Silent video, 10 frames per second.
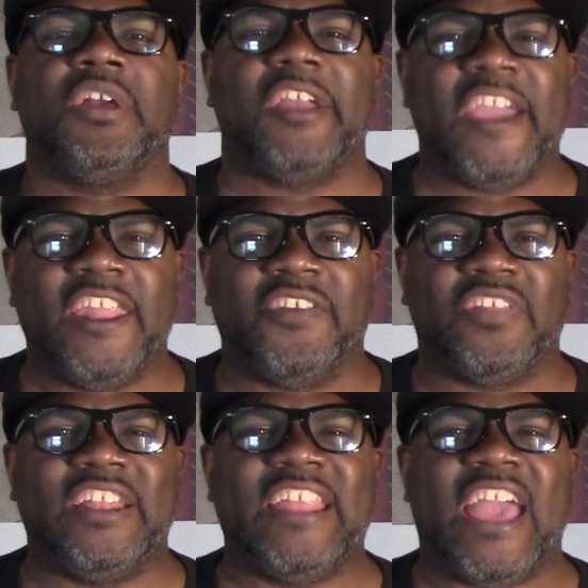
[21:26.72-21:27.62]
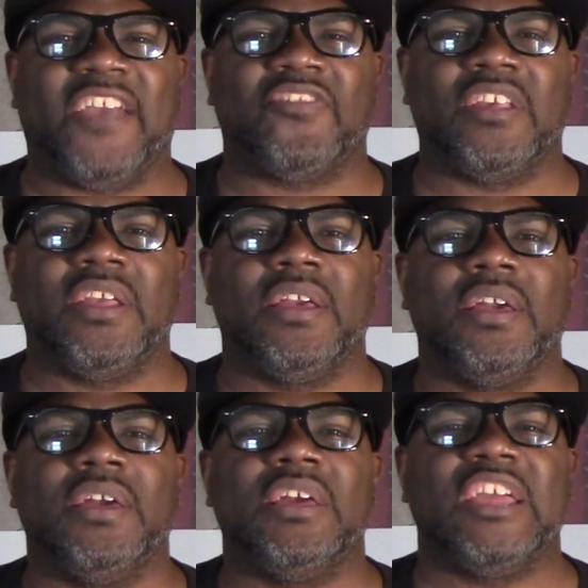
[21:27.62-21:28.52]
N as in Nancy,
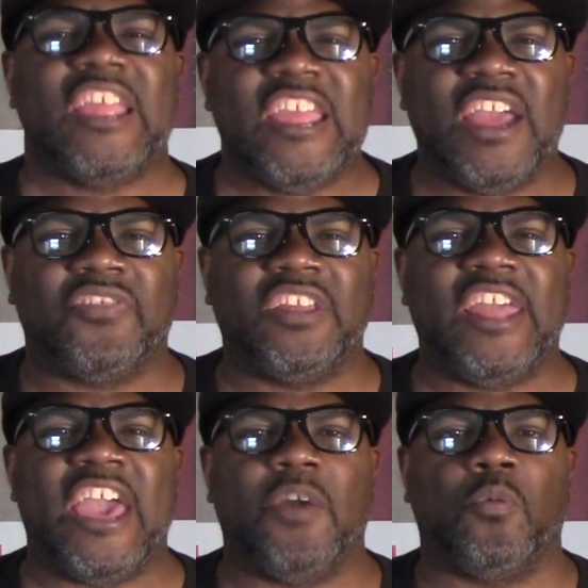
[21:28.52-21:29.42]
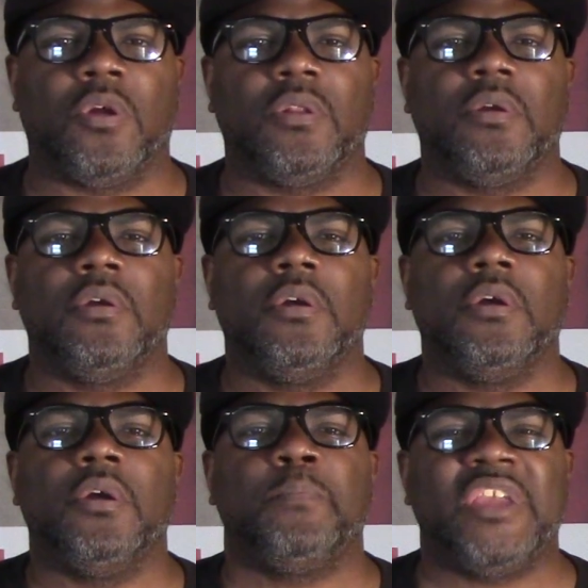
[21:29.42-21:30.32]
E as in Edward,
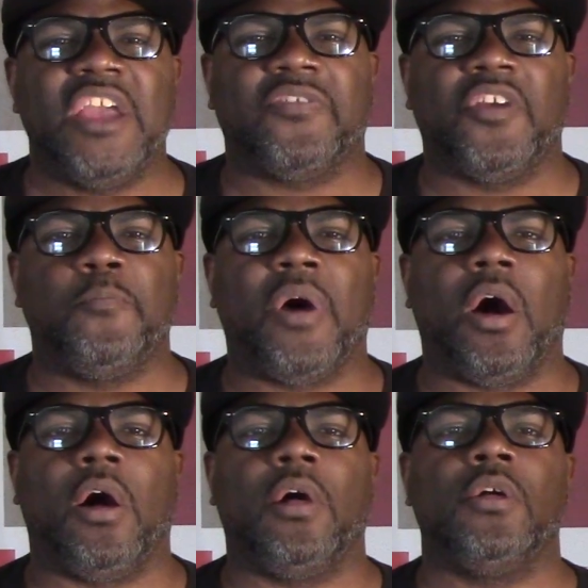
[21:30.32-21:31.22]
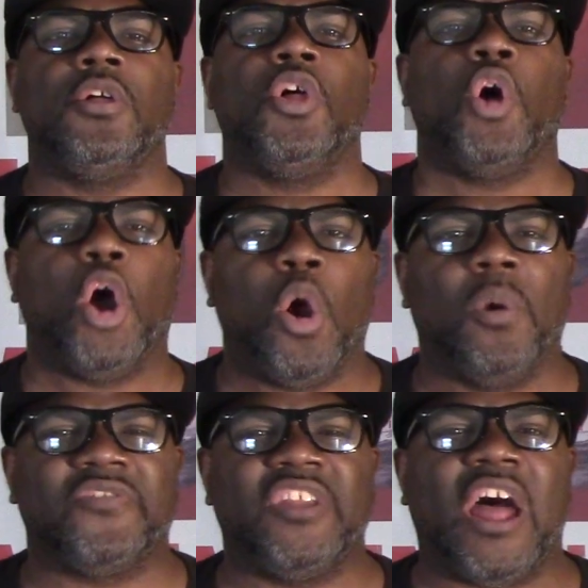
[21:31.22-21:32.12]
P as in Paul,
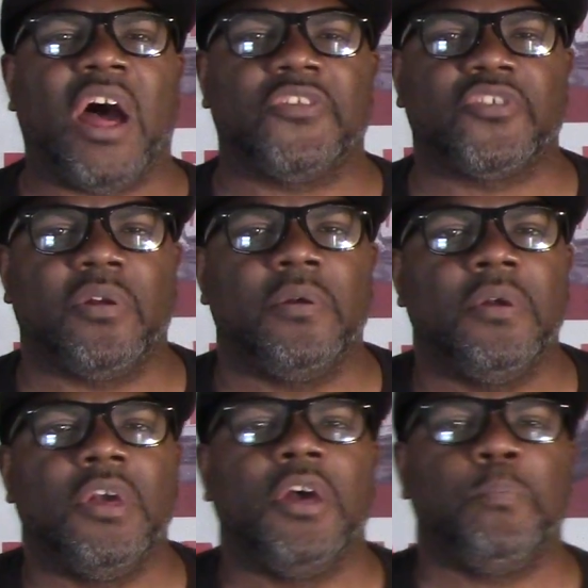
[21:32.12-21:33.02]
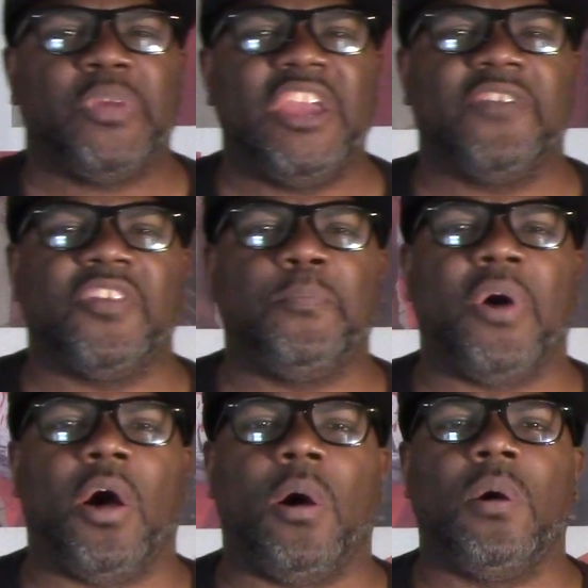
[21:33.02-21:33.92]
O as in Oscar, P as in
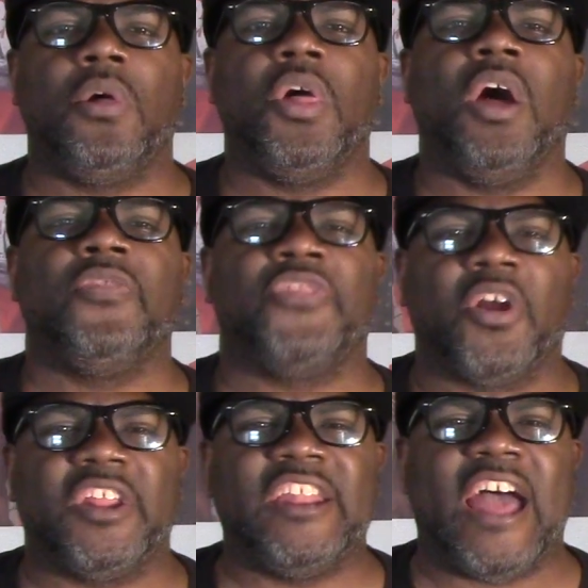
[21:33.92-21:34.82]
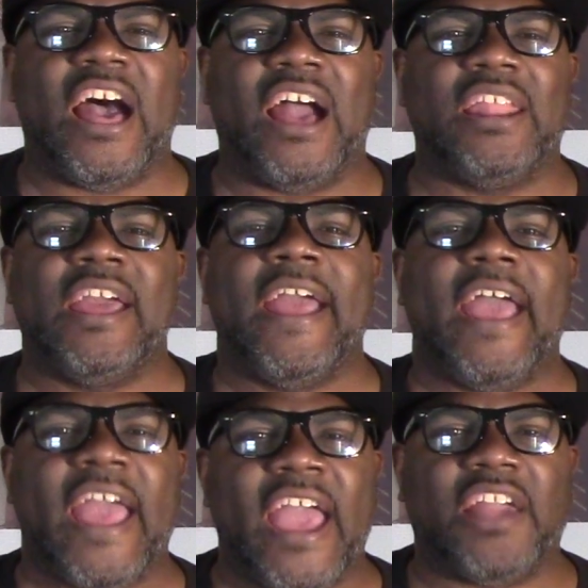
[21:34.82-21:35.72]
Paul, thirty-nine
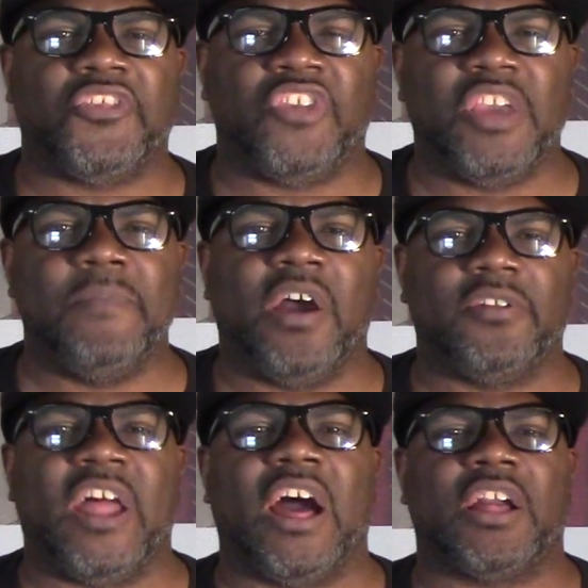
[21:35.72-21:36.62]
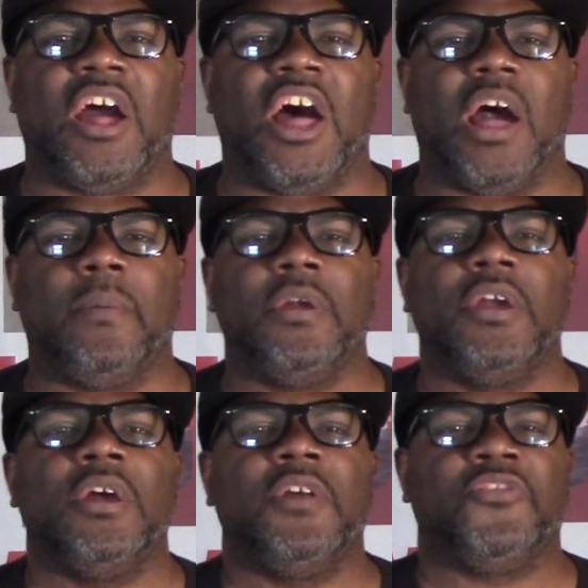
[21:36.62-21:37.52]
at gmail dot com.
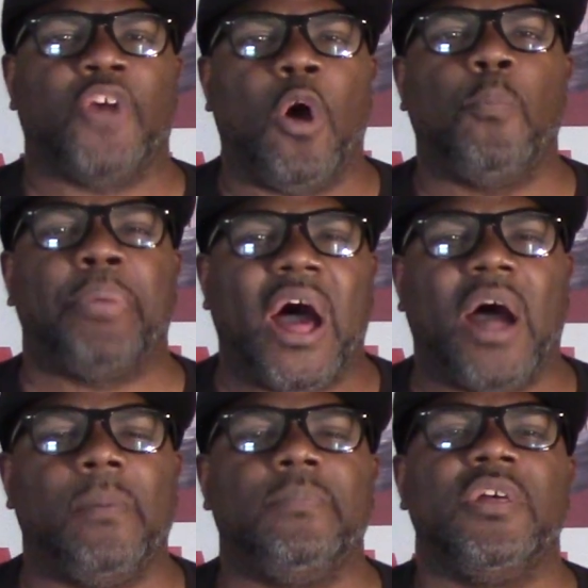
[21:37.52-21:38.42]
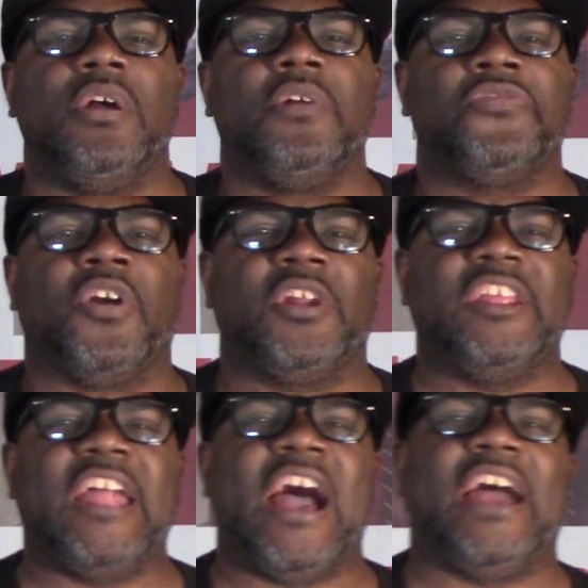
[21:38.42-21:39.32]
zone pop
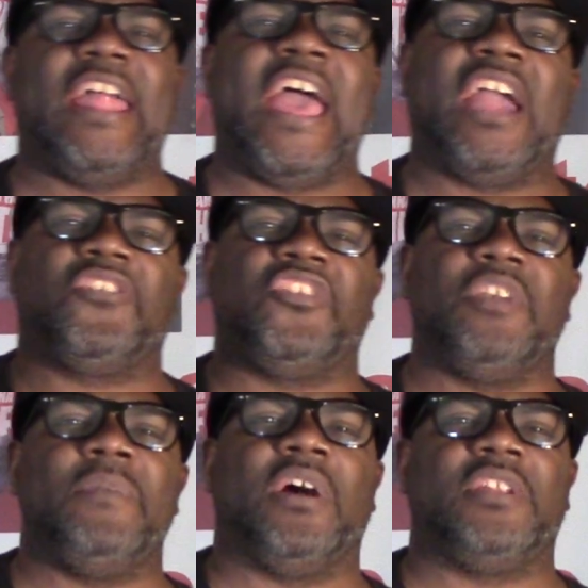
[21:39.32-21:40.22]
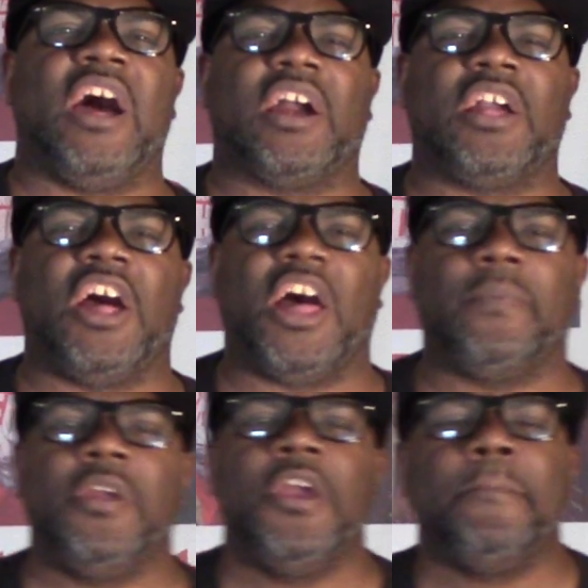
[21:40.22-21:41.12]
thirty-nine at gmail dot
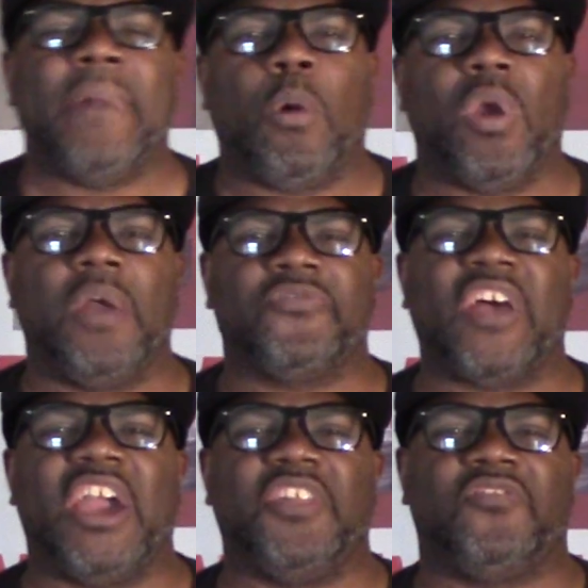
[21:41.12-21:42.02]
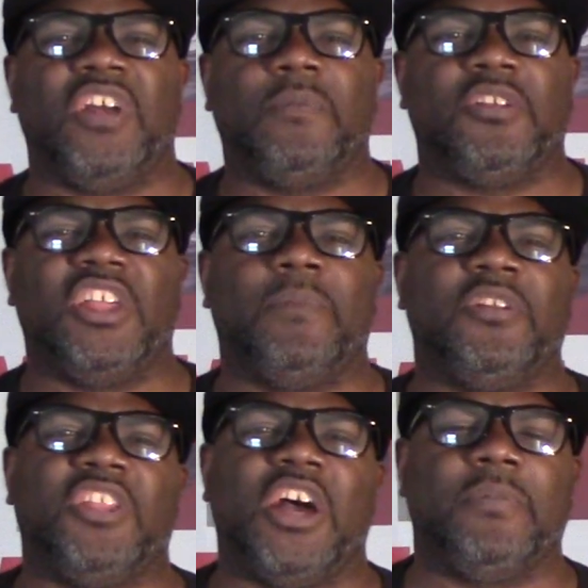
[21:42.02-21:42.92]
com. My website is w
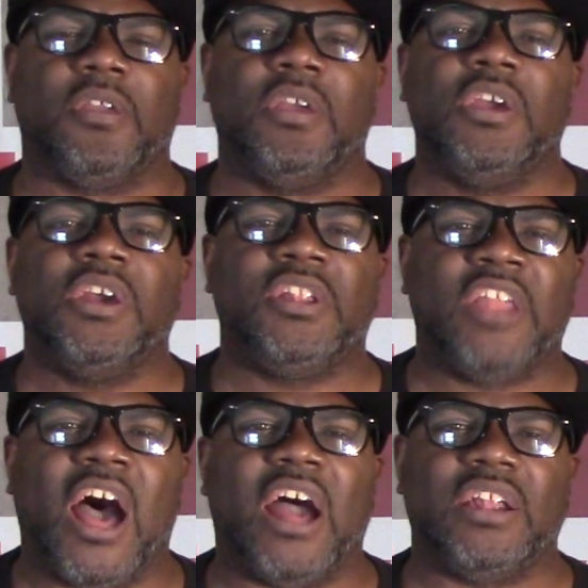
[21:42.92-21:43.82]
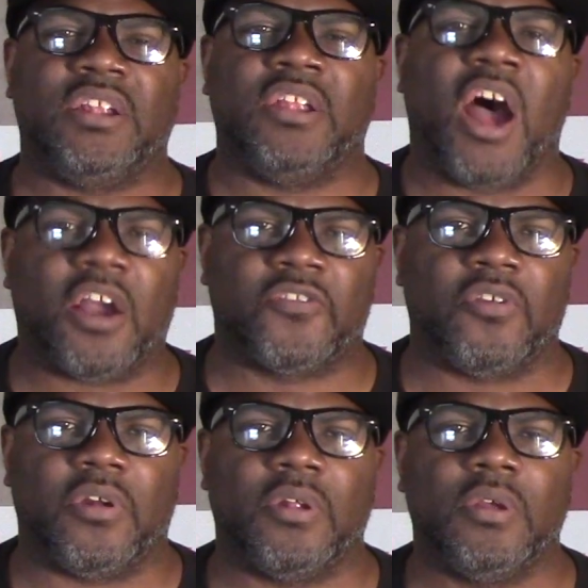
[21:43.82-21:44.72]
w w dot
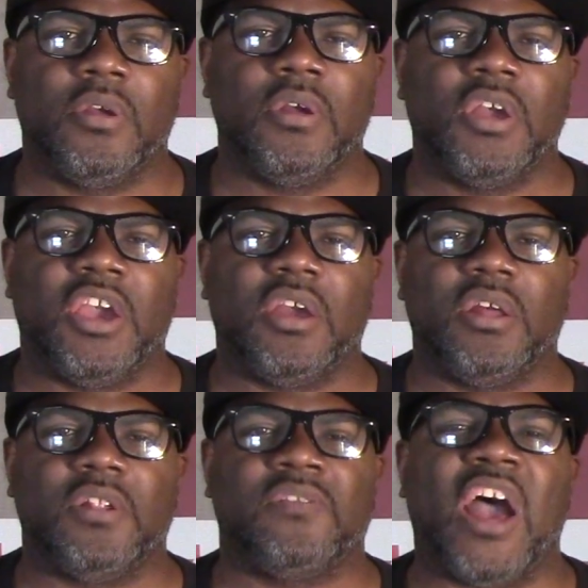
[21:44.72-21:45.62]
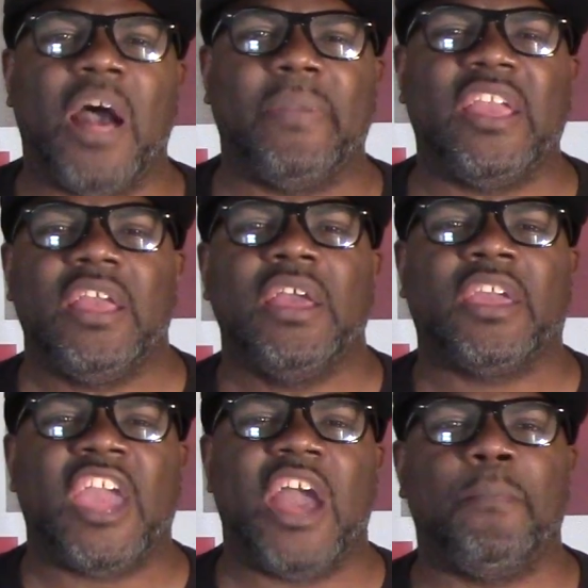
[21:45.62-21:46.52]
doctor tommy
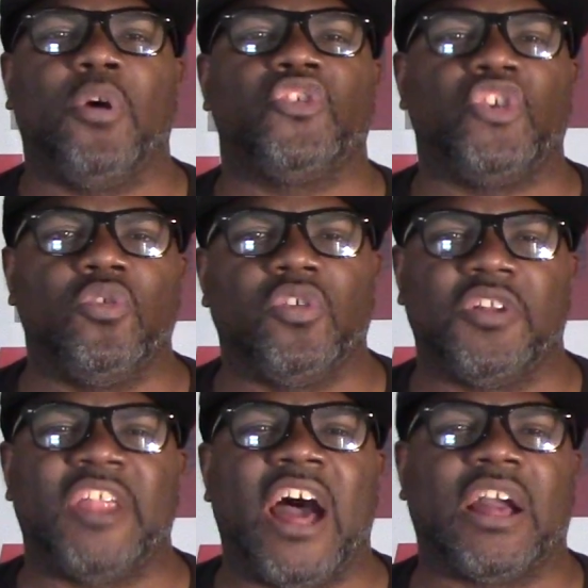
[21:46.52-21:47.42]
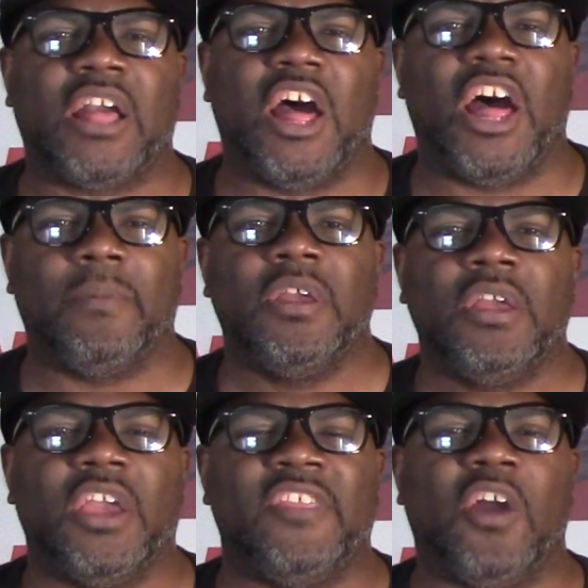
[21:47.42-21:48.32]
campbell jr dot com,
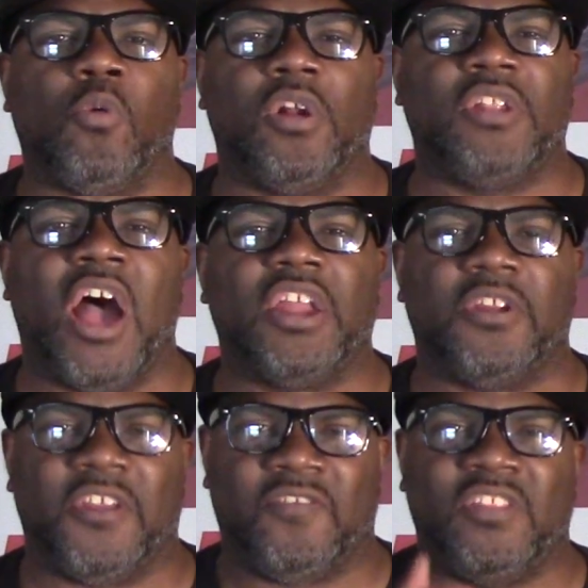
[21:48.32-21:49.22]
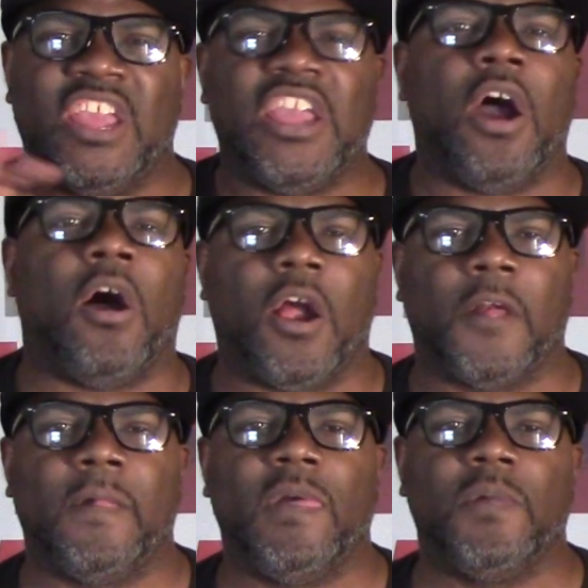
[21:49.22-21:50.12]
and that word doctor is D R.